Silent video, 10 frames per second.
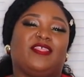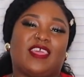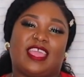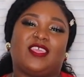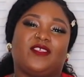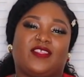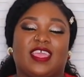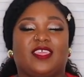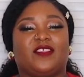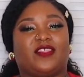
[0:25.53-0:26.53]

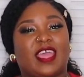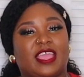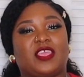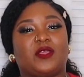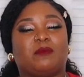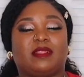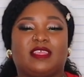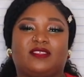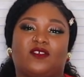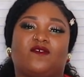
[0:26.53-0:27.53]
thank you.
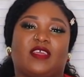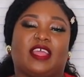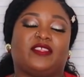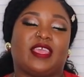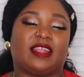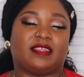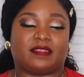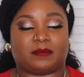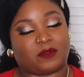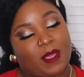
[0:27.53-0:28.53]
Please don't forget to hit the
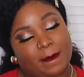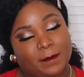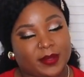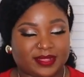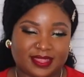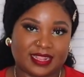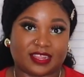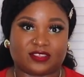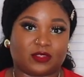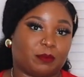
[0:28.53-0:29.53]
subscribe button
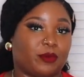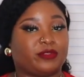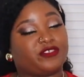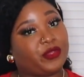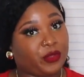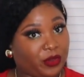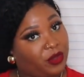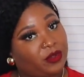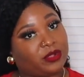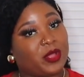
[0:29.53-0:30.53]
and support your
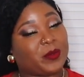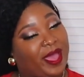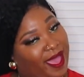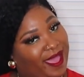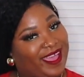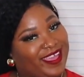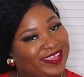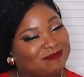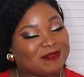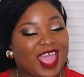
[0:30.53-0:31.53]
girl, okay?
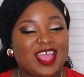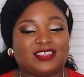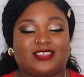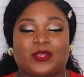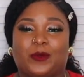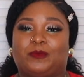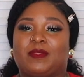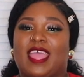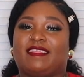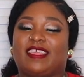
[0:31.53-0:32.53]
So
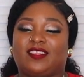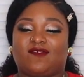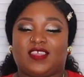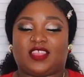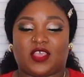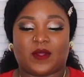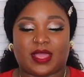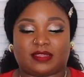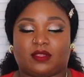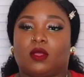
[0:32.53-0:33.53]
this video
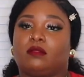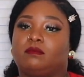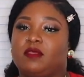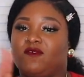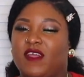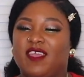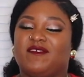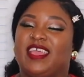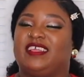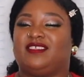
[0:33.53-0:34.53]
is, before you
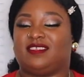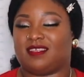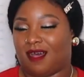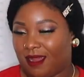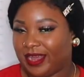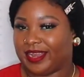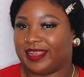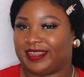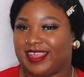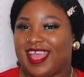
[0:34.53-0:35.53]
even get started,